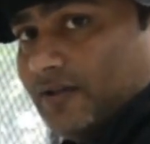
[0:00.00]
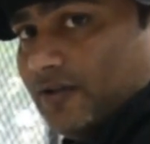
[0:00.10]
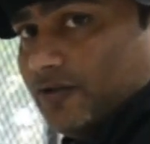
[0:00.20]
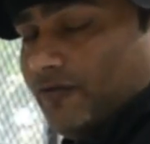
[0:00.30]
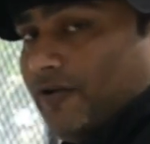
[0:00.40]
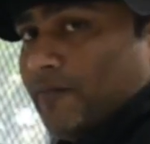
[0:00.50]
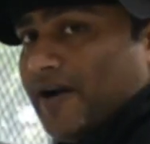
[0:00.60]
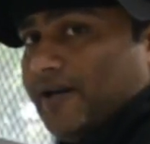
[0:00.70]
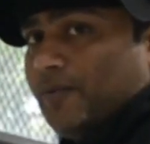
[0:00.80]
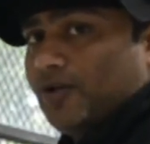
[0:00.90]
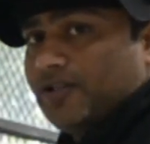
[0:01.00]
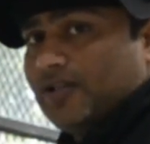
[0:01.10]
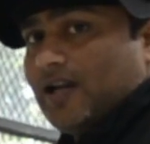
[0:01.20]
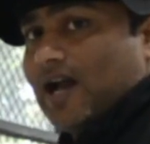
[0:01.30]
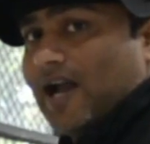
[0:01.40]
So for my
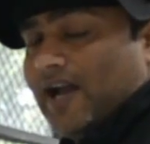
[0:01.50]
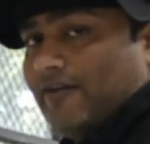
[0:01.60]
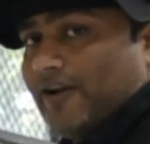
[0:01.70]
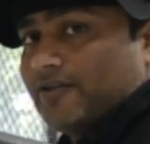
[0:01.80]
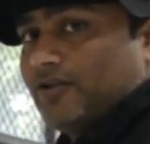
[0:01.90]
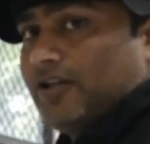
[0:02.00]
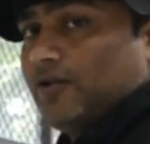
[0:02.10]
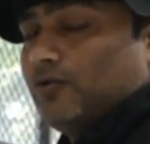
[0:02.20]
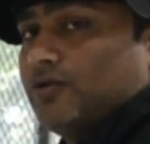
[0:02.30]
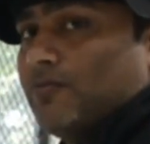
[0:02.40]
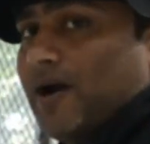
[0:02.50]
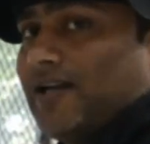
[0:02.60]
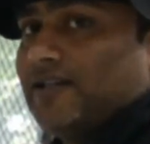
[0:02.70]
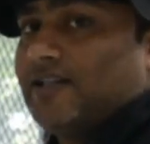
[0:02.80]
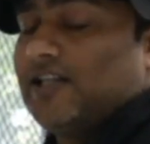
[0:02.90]
deposition, I have actually used
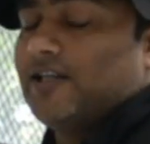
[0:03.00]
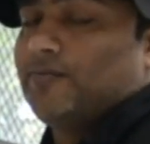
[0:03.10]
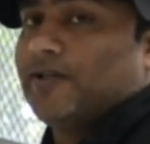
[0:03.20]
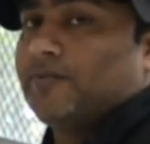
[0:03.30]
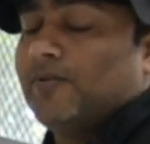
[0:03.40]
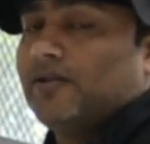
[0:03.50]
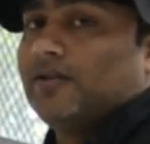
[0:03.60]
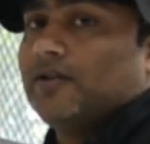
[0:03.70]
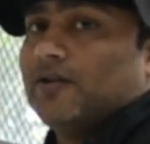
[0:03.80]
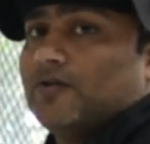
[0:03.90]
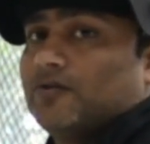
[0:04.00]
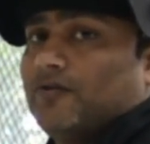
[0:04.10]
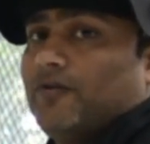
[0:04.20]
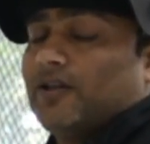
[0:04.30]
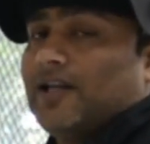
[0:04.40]
mild steel specimen.
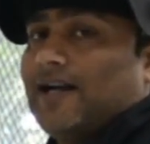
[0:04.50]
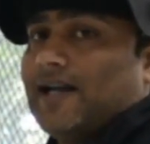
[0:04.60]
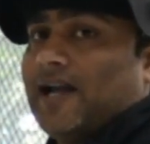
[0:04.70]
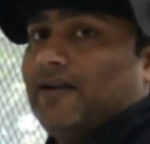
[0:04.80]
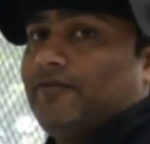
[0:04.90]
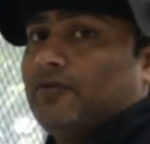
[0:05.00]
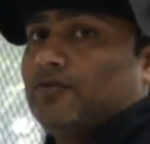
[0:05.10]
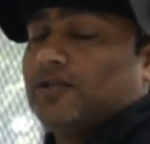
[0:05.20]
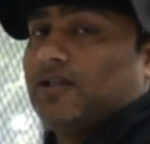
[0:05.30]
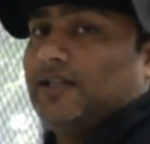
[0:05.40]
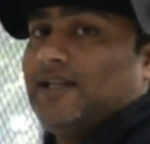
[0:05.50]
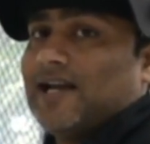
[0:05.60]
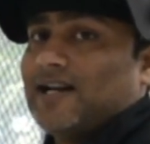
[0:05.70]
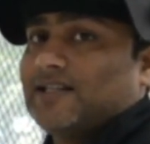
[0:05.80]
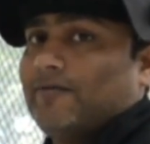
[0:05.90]
So for that, I have used
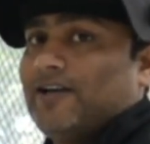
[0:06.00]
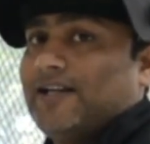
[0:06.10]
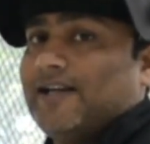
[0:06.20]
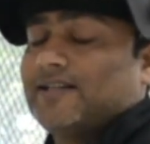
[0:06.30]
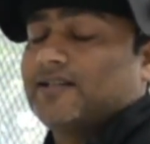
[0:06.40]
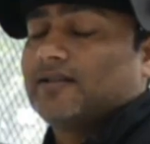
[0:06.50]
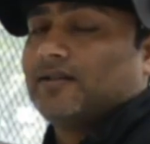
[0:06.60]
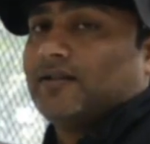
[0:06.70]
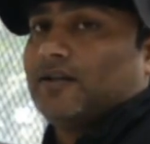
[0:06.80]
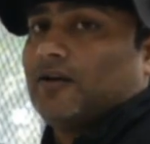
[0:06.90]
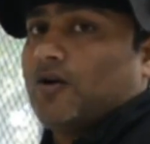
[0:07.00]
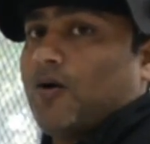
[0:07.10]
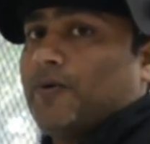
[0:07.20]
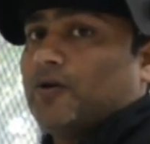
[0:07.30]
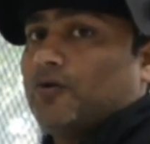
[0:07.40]
ER70S
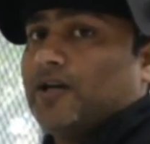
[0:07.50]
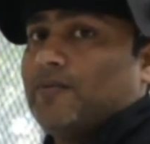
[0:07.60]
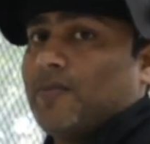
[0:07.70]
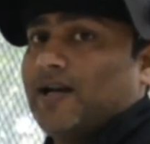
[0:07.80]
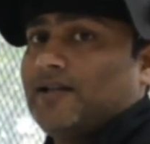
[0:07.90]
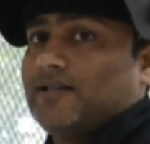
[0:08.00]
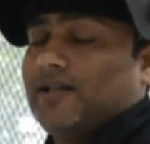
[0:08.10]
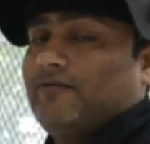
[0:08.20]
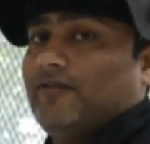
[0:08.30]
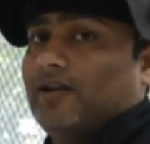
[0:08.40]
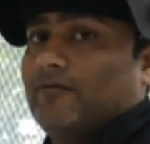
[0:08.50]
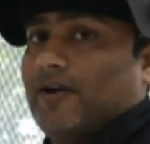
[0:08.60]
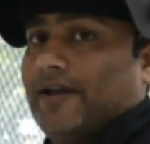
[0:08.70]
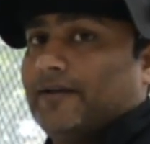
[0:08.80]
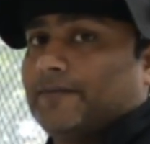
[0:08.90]
copper coated mild steel filler
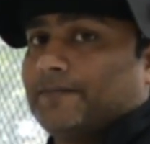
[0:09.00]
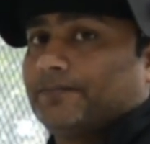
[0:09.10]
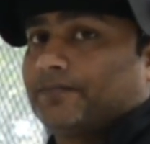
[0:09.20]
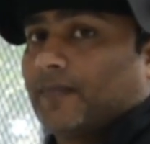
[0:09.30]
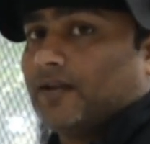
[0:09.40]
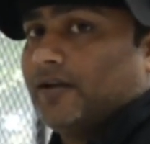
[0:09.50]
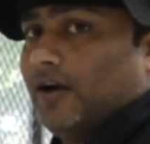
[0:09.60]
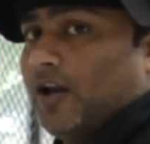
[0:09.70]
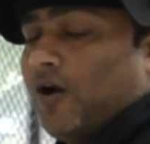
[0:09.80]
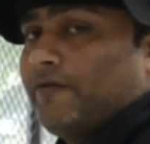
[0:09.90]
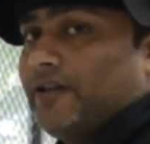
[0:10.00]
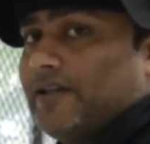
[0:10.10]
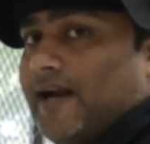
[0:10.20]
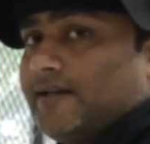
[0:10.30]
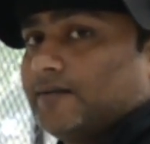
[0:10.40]
wire. Along
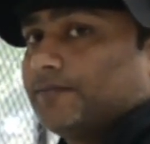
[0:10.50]
with that,